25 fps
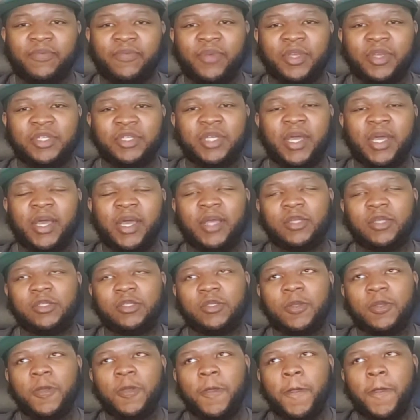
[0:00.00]

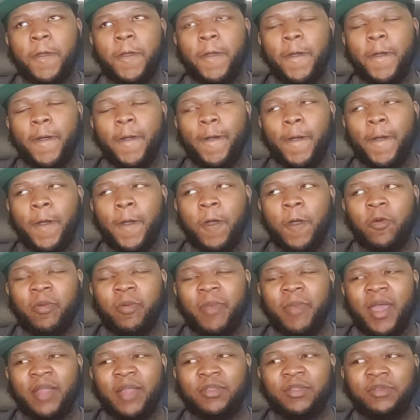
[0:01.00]
franchise uh,
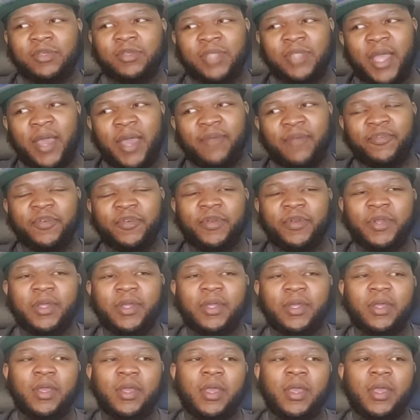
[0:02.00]
with Matthew Stafford.